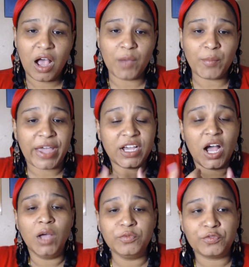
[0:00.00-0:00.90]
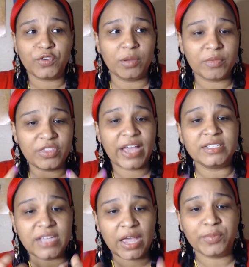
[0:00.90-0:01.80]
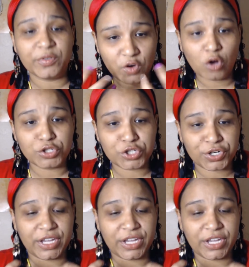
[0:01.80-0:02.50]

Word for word: Um, I come from that type of culture